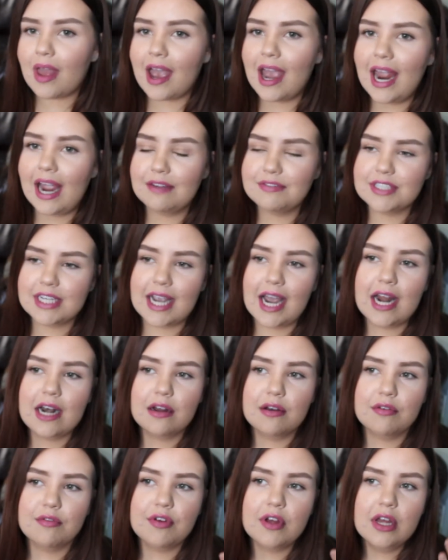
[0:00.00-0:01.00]
I have to kind
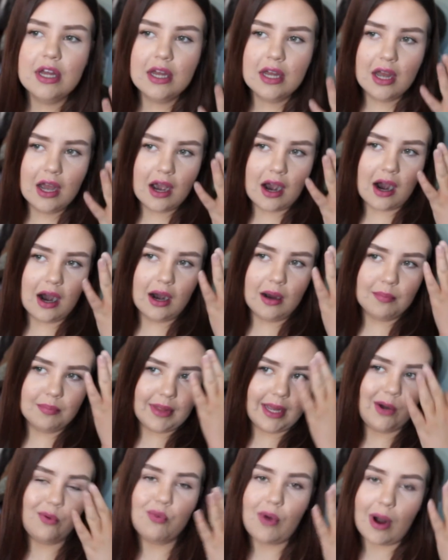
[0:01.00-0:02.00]
of um,
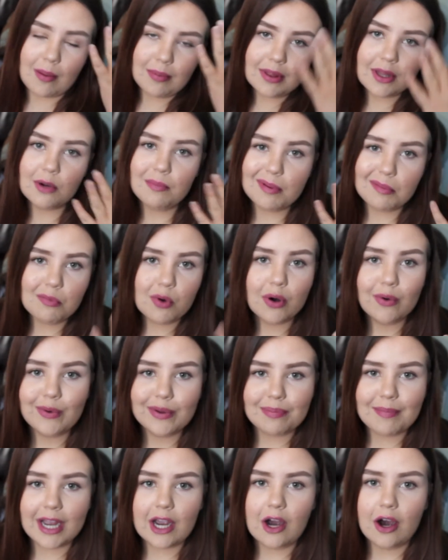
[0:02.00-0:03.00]
like rub a little bit more
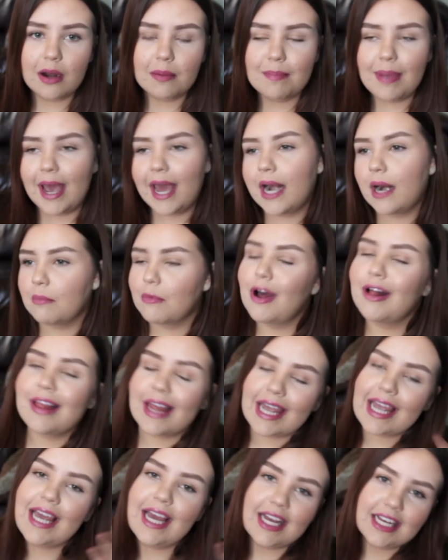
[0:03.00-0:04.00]
with my cotton pad. I'm not
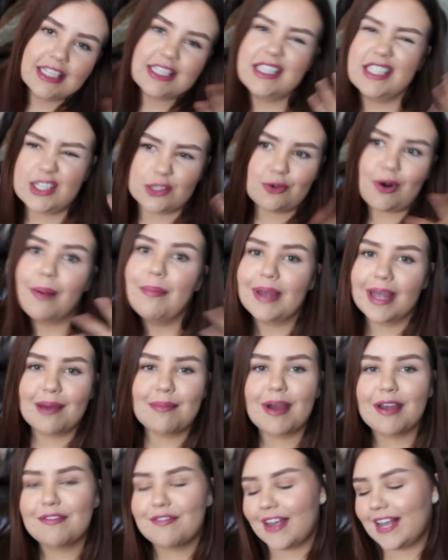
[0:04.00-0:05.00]
like scrubbing at
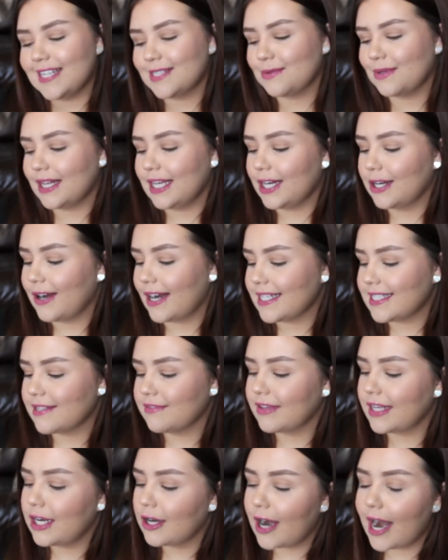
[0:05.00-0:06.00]
my face really
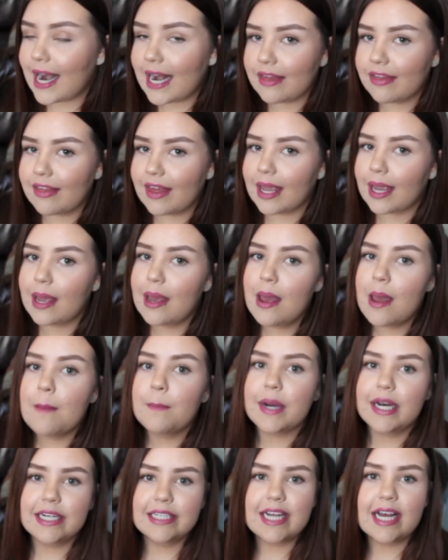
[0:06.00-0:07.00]
aggressively or anything,
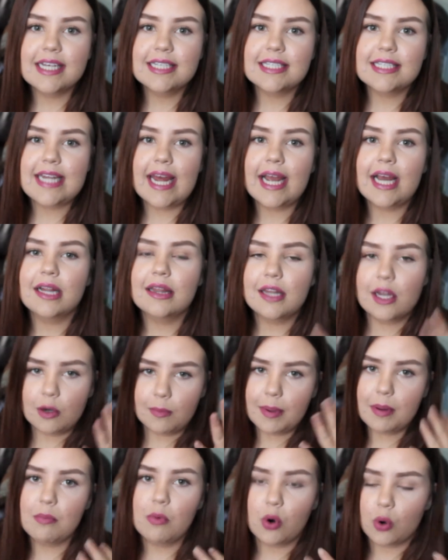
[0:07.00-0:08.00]
but it does take a little
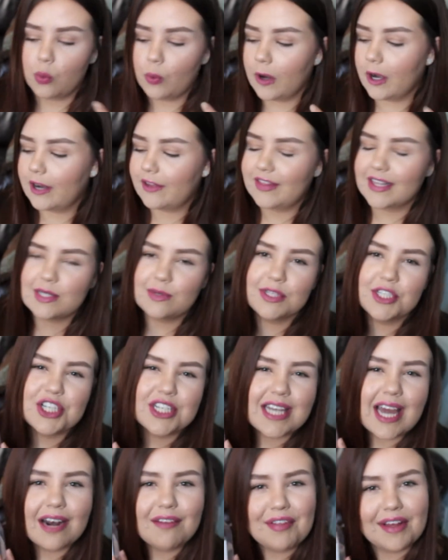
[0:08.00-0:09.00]
bit more work. This one's
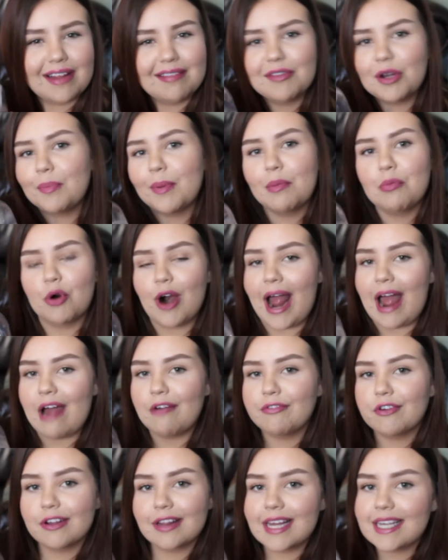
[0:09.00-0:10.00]
just kind of like a little bit more
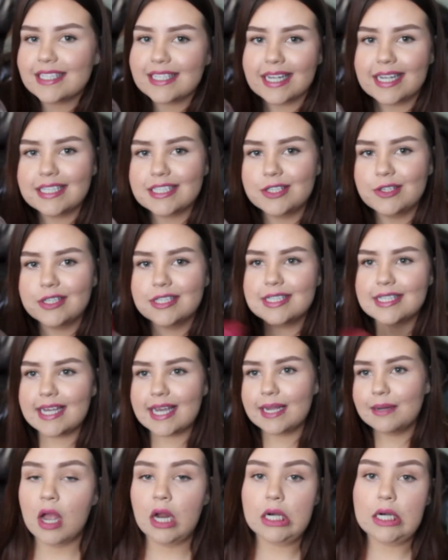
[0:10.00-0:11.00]
effortless, I guess you could
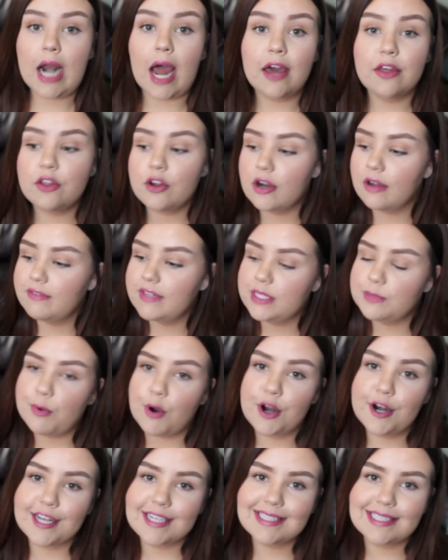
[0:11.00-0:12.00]
say. Neither of these
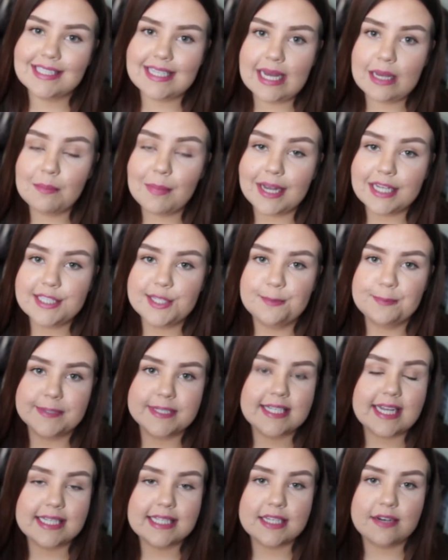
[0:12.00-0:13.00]
products sting my super
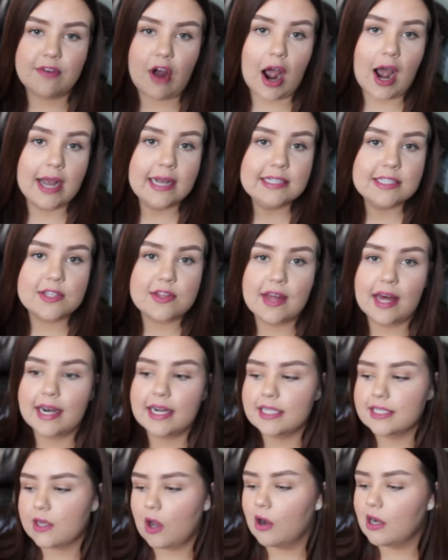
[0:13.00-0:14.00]
sensitive eyes, so that
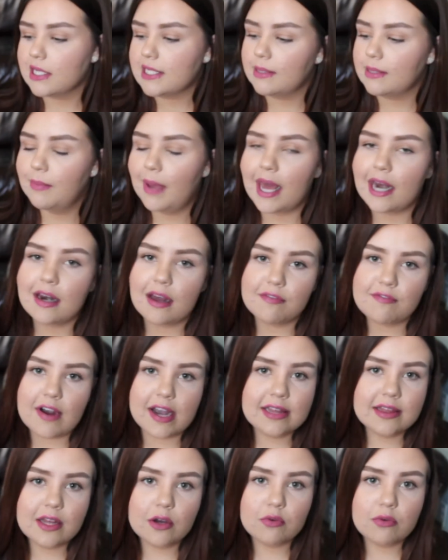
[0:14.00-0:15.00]
is awesome, and I
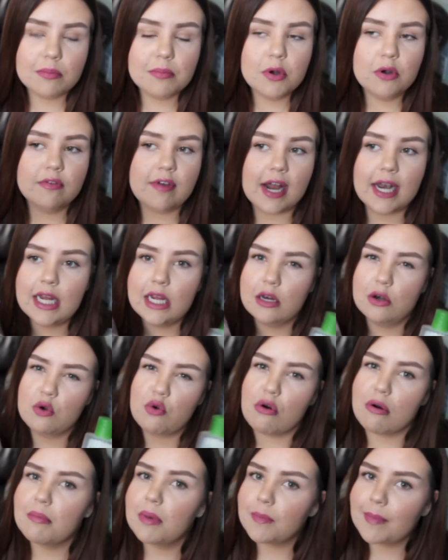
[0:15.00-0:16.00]
find they'll remove any
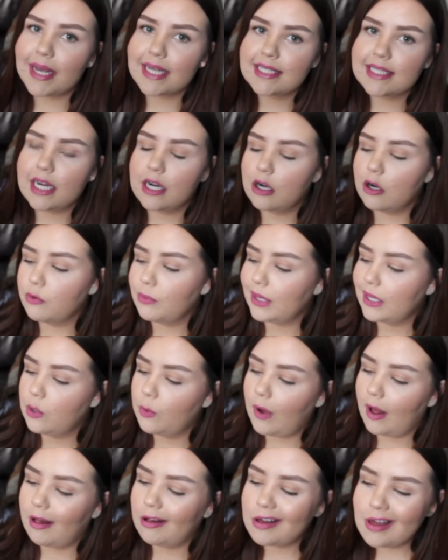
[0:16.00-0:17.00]
normal mascara really
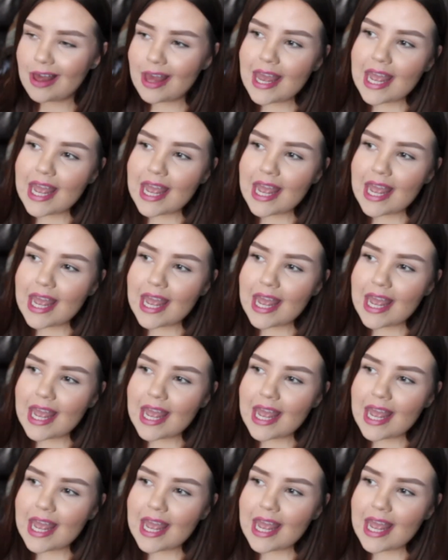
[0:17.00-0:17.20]
well.